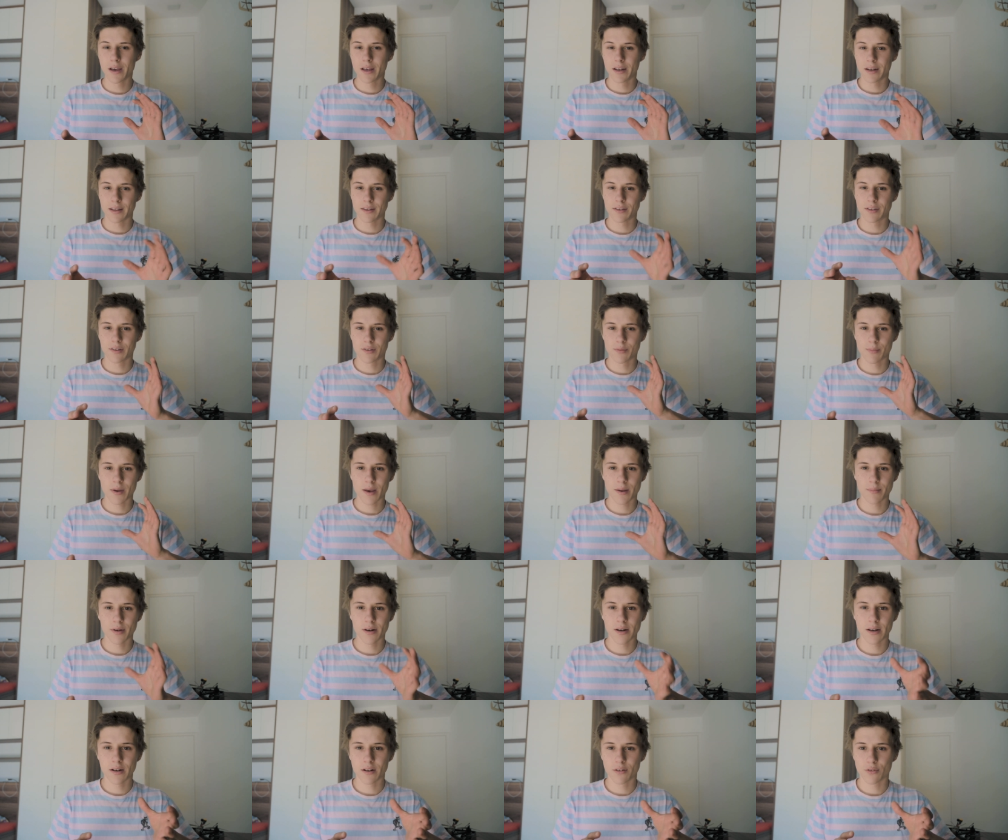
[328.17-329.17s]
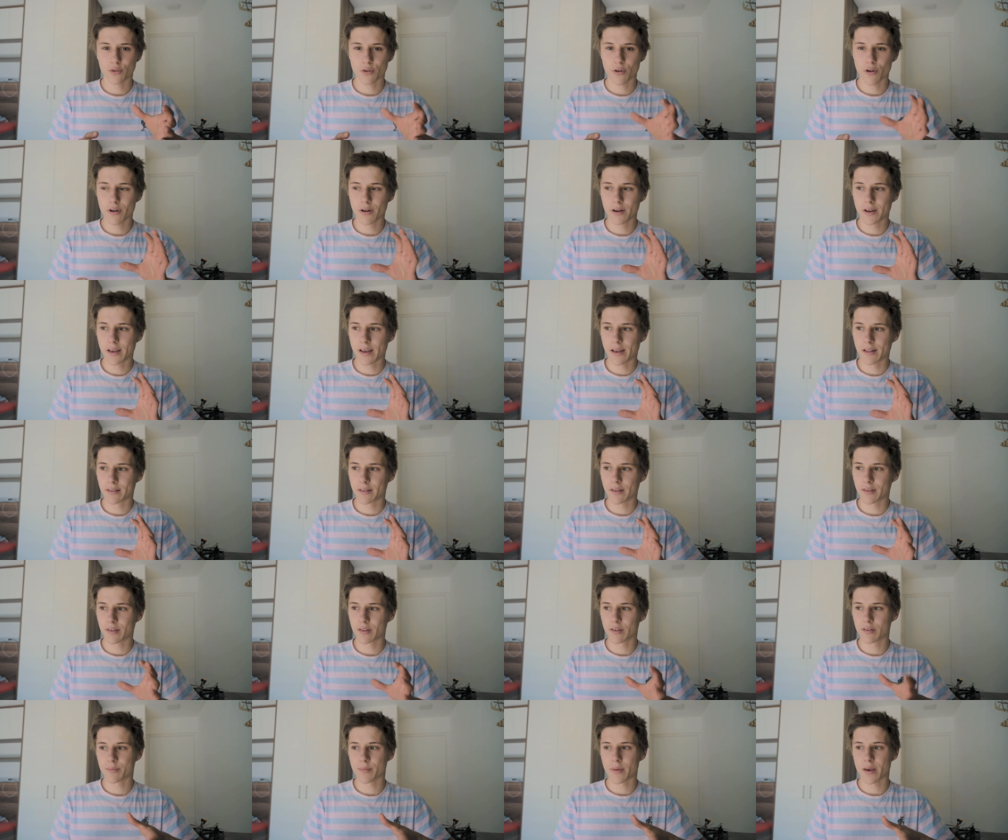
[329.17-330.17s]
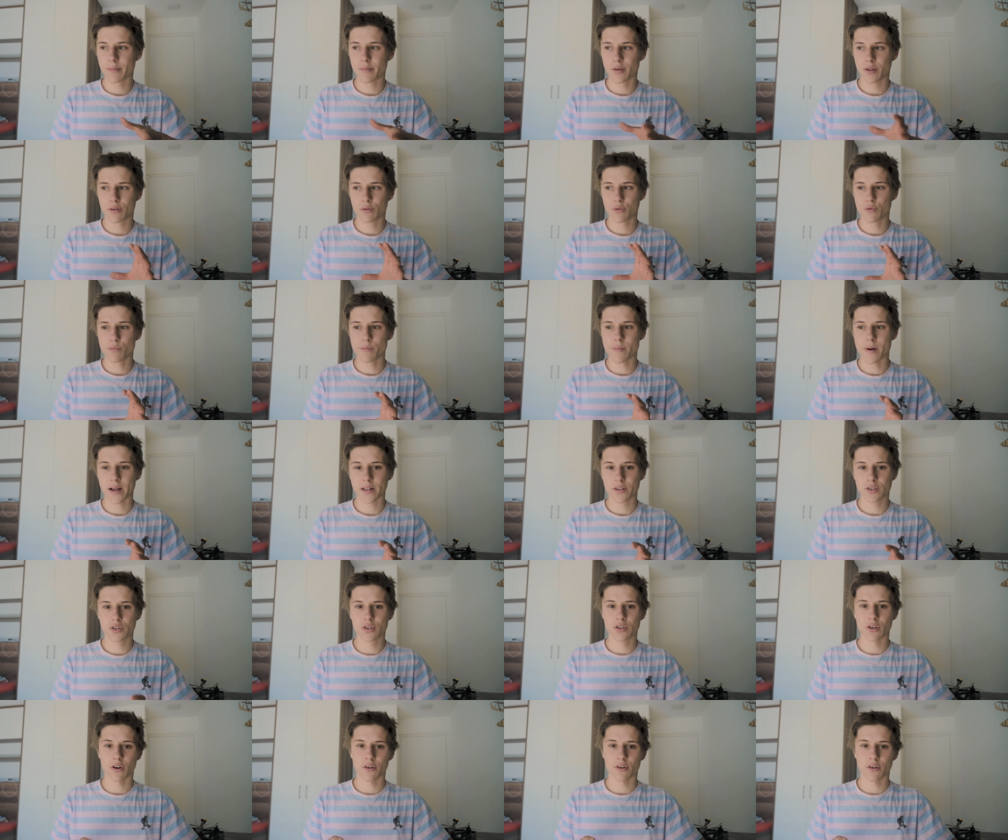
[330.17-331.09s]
this is maybe a little too early and this is maybe too much